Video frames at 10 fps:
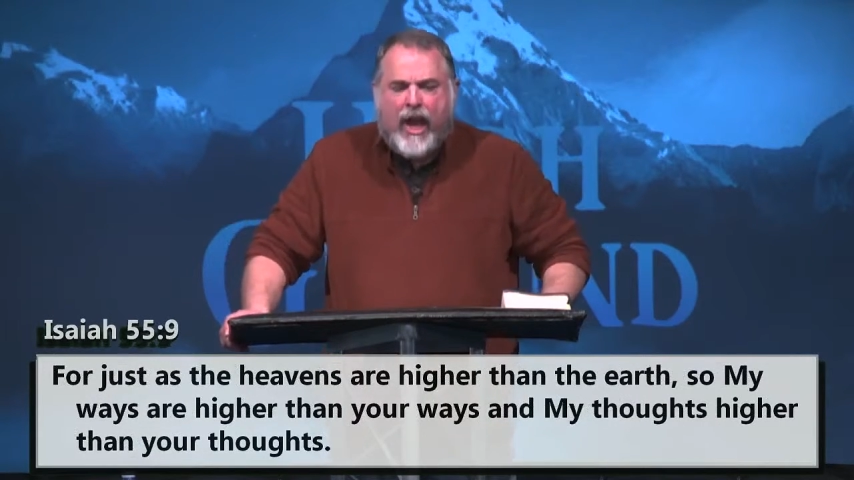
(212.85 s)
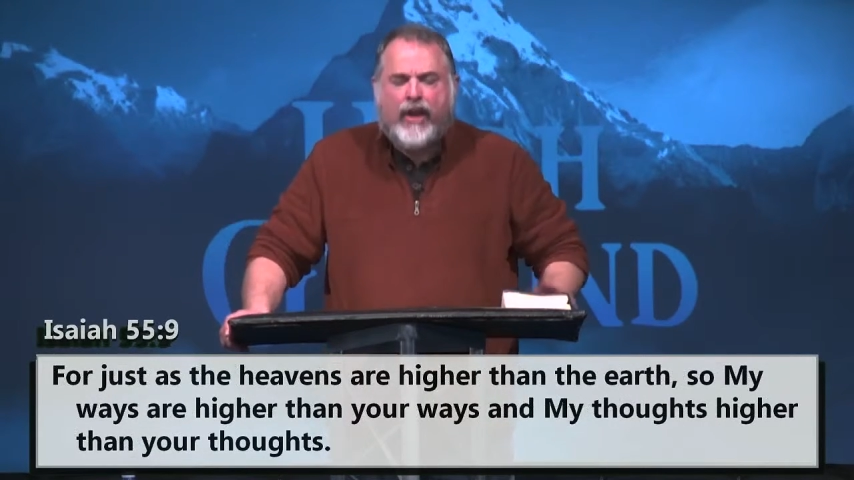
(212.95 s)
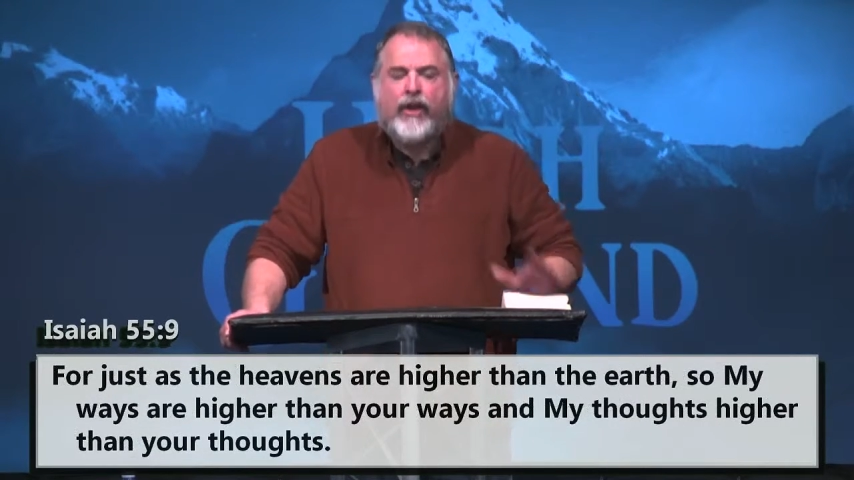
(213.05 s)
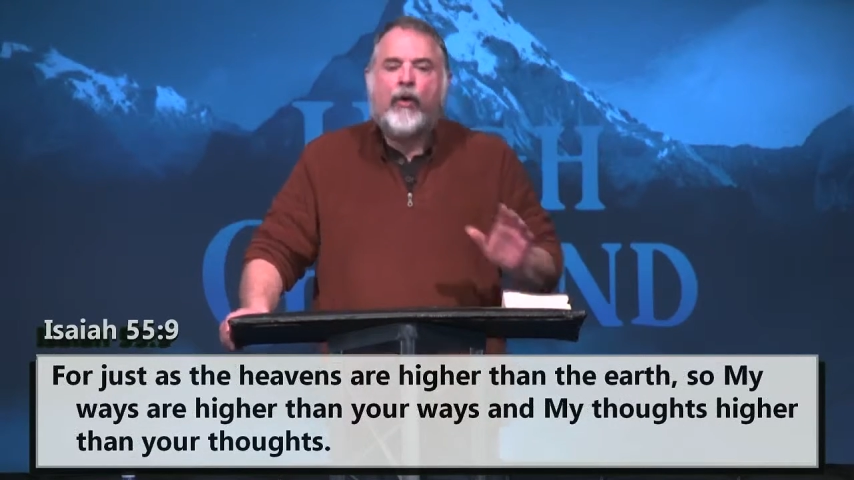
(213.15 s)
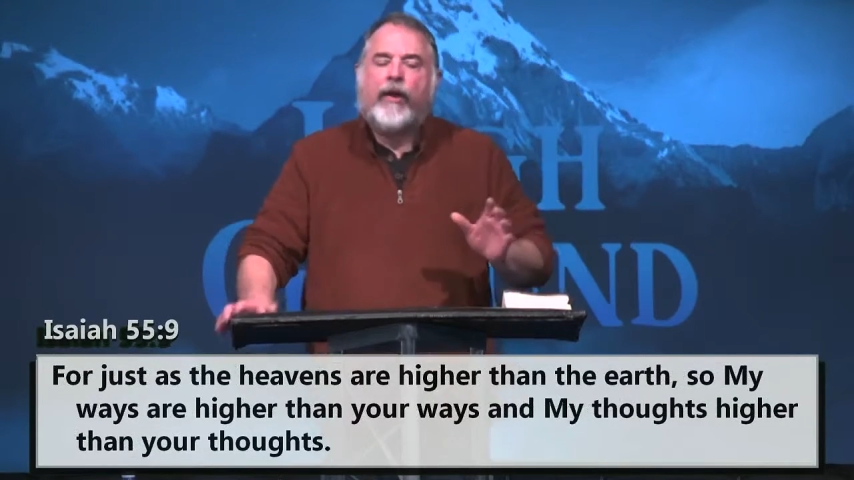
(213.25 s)

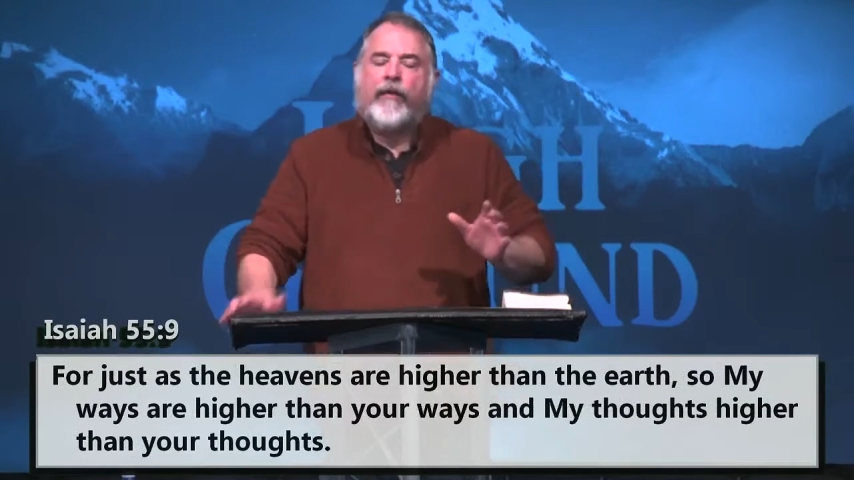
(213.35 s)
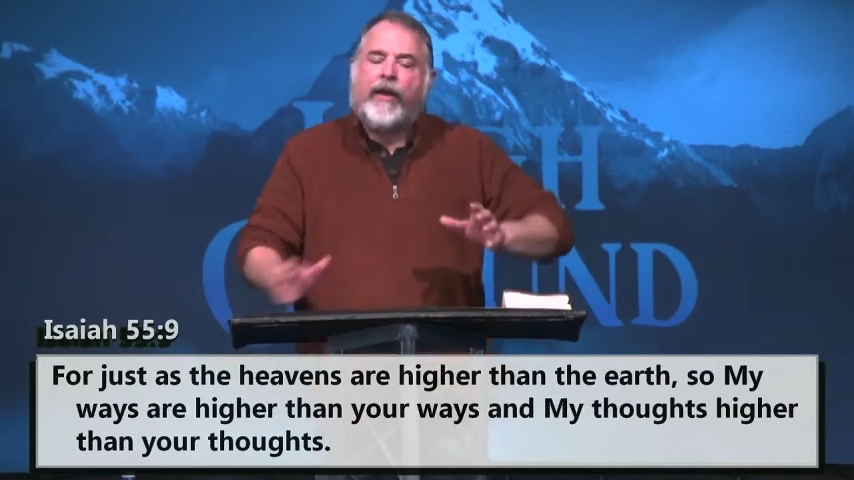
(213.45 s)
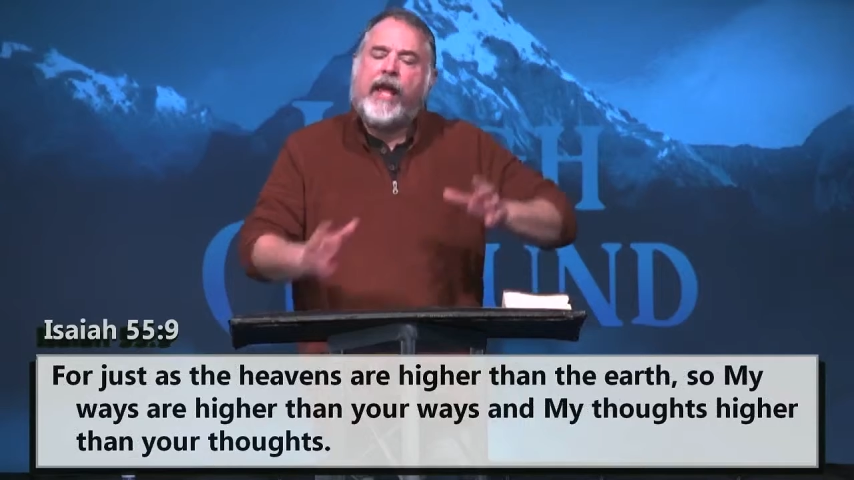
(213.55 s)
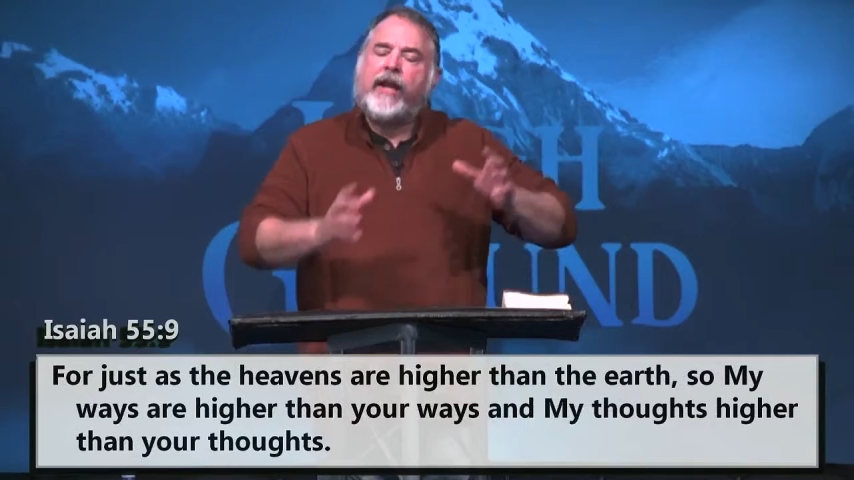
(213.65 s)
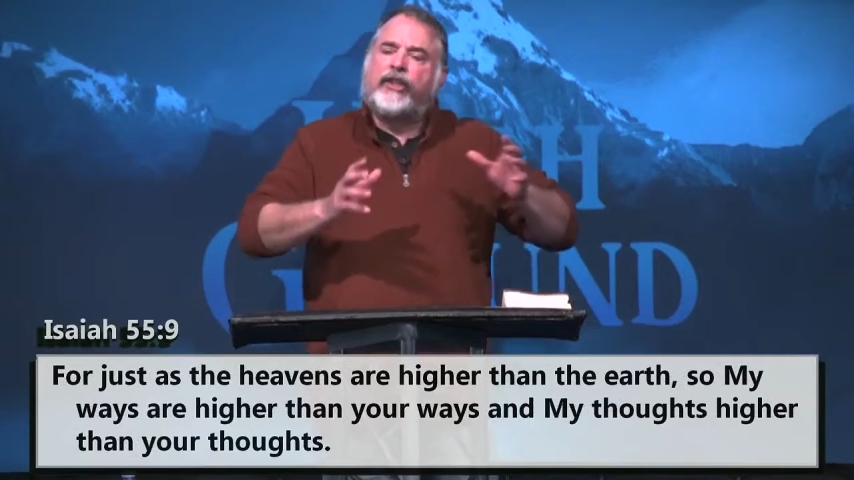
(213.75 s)
and you know what, if
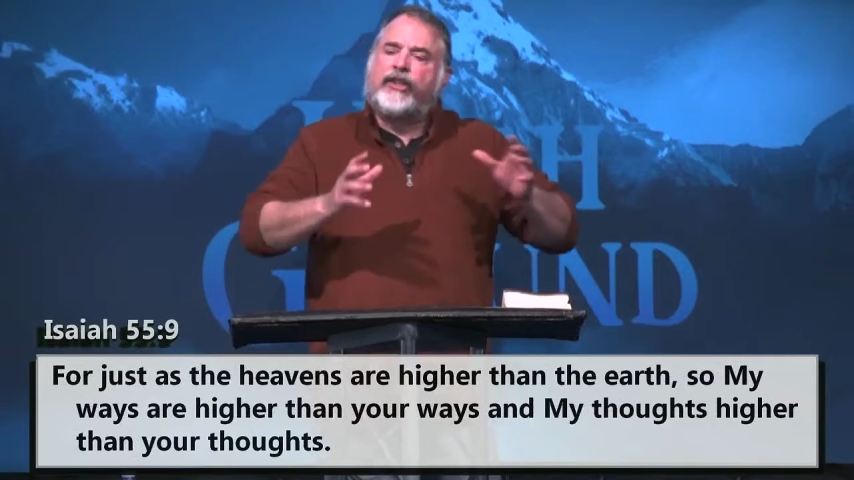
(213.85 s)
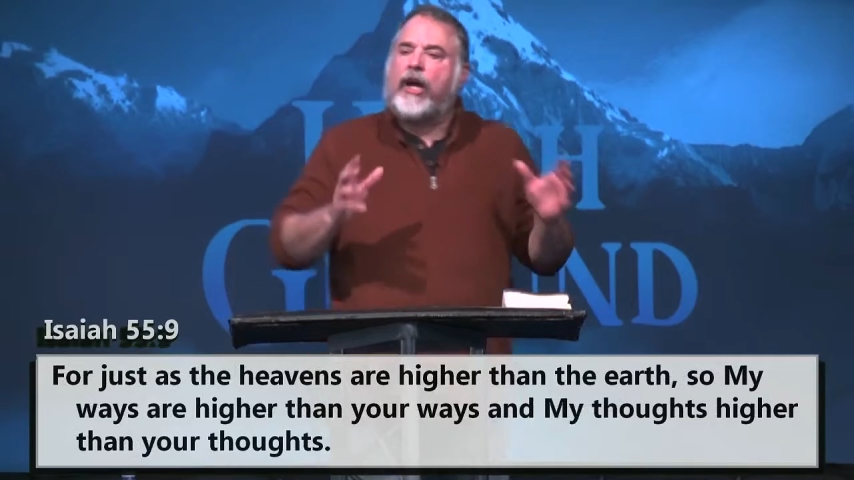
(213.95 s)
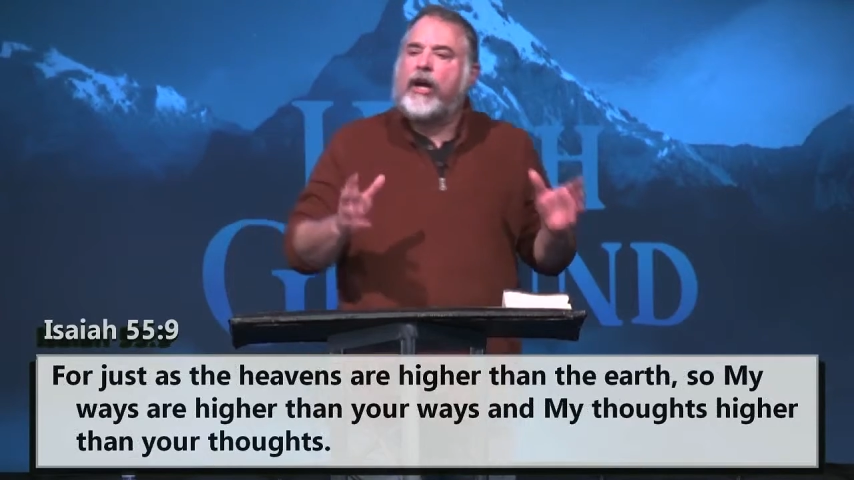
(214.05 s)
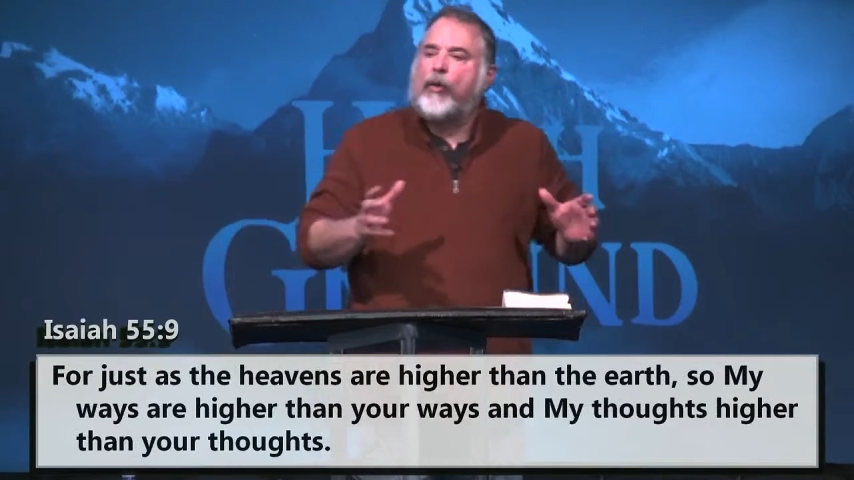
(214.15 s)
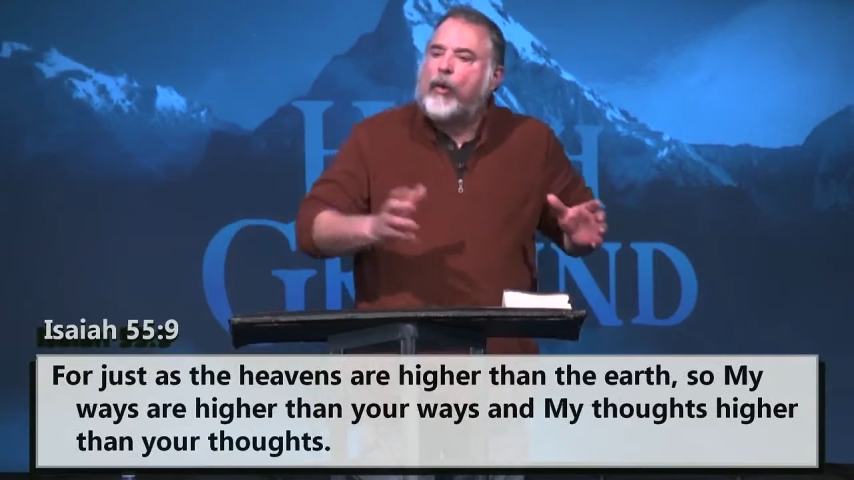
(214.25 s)
they had
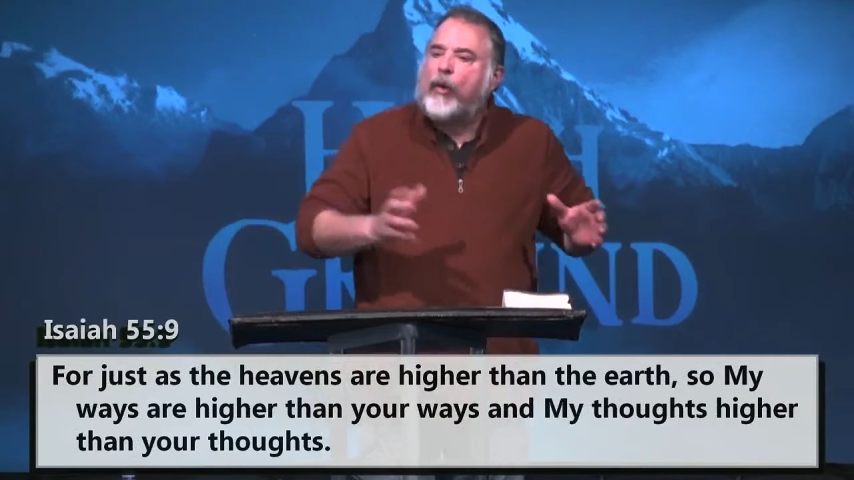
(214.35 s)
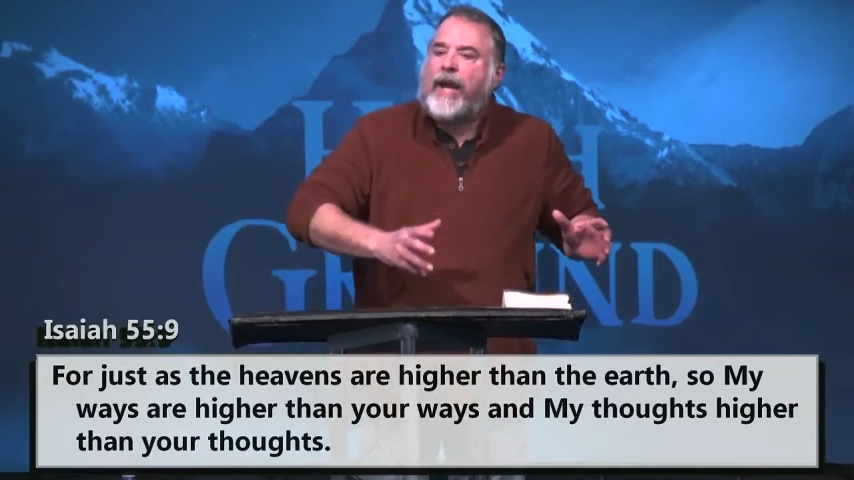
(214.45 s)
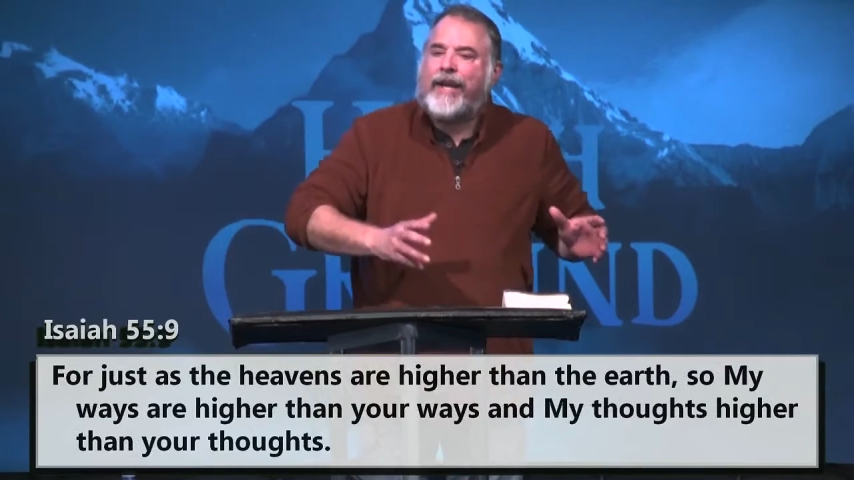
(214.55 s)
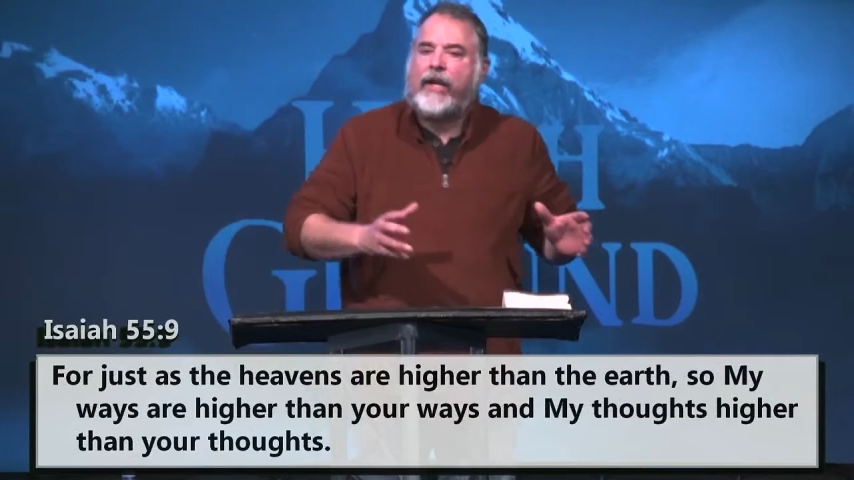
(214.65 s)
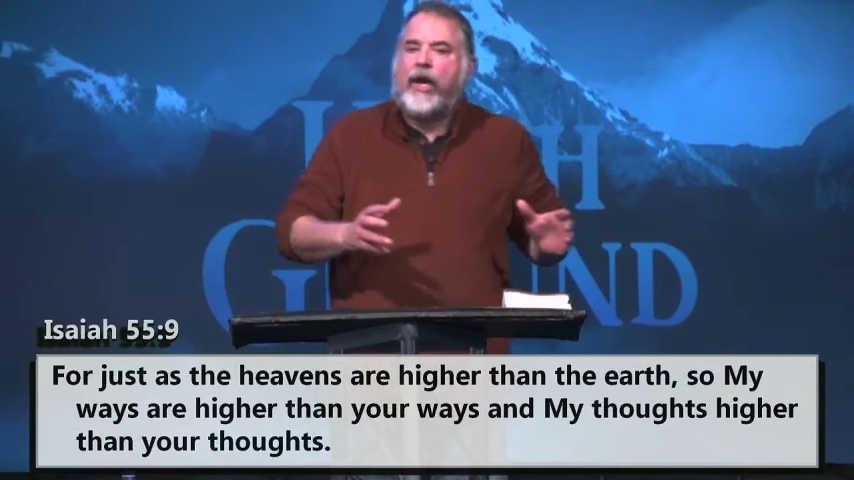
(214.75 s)
shot a
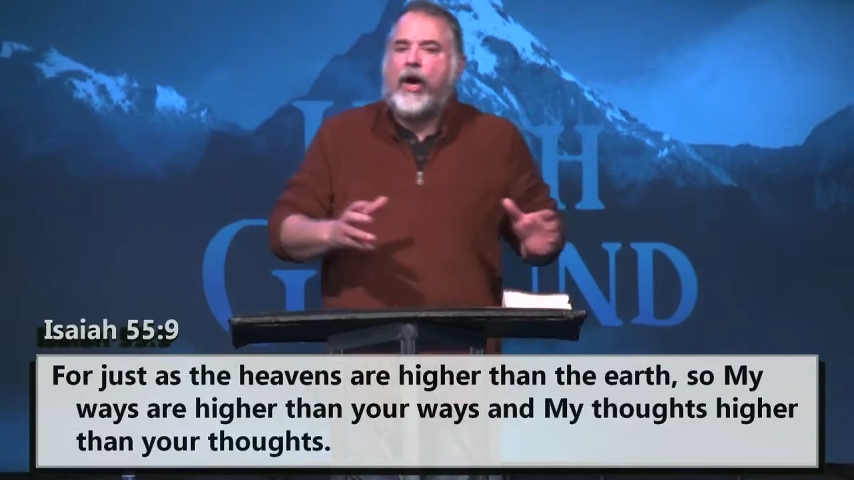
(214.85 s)
rocket